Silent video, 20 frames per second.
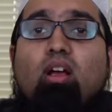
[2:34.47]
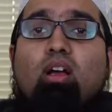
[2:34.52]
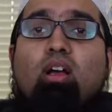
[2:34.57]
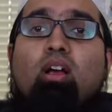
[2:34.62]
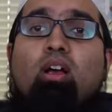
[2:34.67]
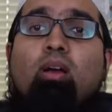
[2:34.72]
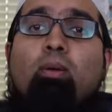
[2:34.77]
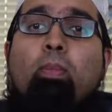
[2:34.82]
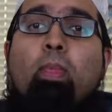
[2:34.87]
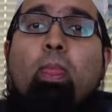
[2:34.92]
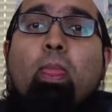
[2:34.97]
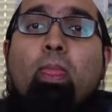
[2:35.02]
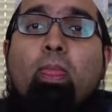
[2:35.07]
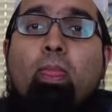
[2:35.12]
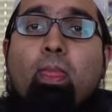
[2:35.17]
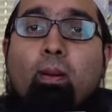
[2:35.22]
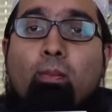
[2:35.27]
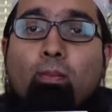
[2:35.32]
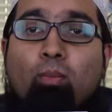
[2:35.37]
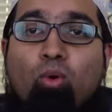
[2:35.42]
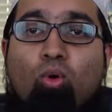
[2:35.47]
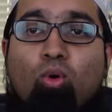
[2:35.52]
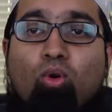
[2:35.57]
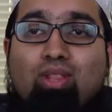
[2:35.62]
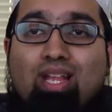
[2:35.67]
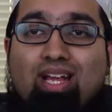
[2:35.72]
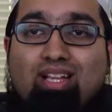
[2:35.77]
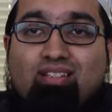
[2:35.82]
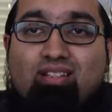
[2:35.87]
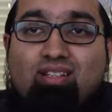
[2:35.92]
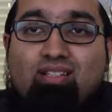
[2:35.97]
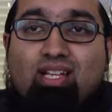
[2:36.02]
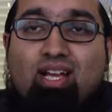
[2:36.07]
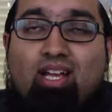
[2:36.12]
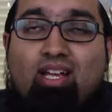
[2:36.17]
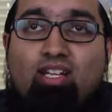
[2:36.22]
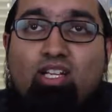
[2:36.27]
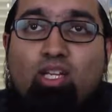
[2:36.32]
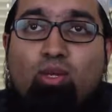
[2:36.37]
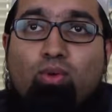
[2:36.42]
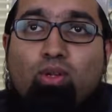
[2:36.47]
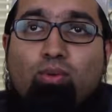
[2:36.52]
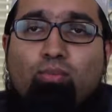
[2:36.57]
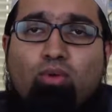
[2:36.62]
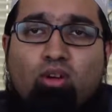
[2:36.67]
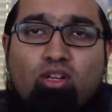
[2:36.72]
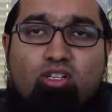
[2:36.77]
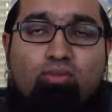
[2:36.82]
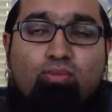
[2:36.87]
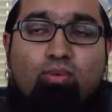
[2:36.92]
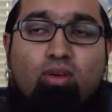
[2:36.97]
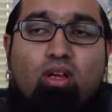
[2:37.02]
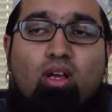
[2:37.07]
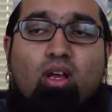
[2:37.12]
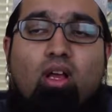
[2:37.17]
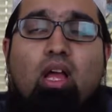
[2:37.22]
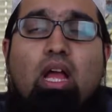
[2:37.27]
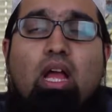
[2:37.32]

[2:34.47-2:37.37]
the more that society will prosper.